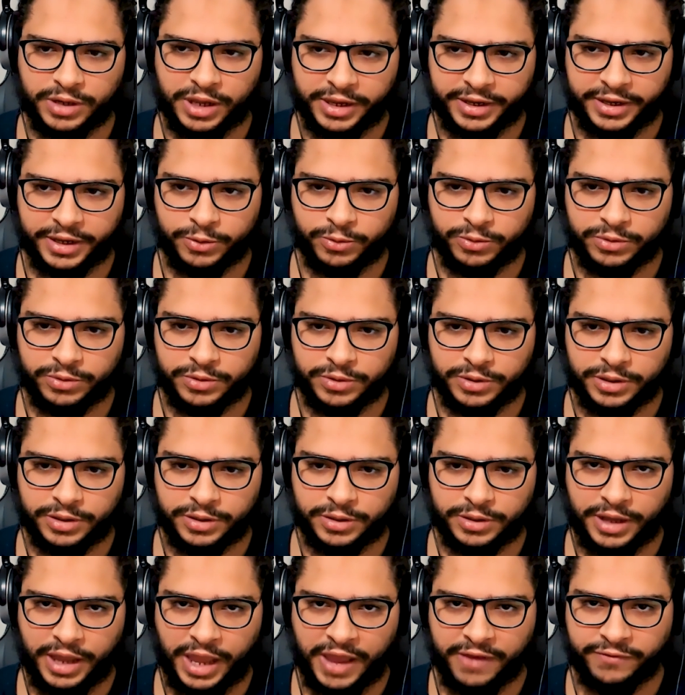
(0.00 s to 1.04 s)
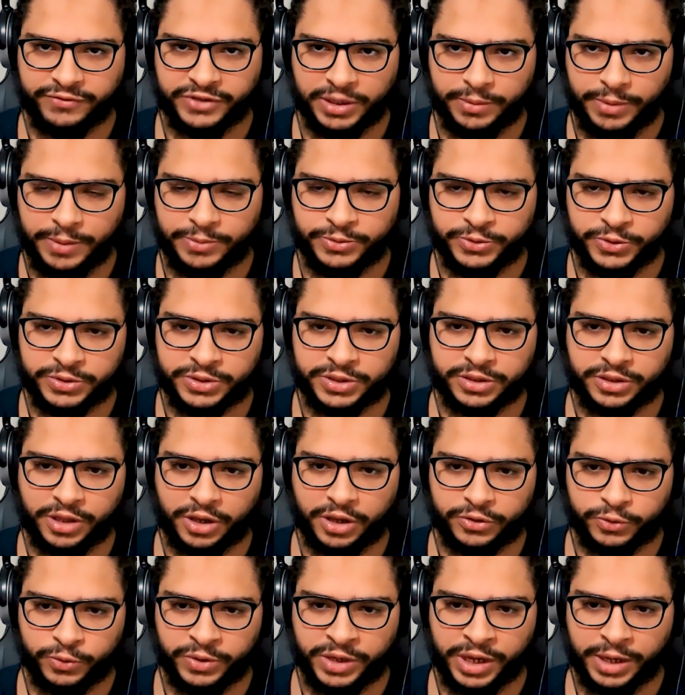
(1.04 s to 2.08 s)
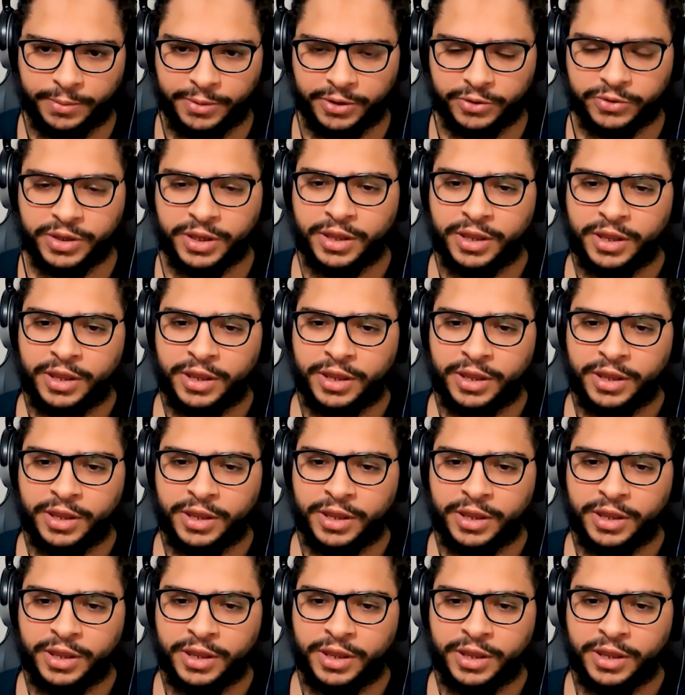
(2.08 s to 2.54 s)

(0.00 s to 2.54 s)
can have some episodes that are talking about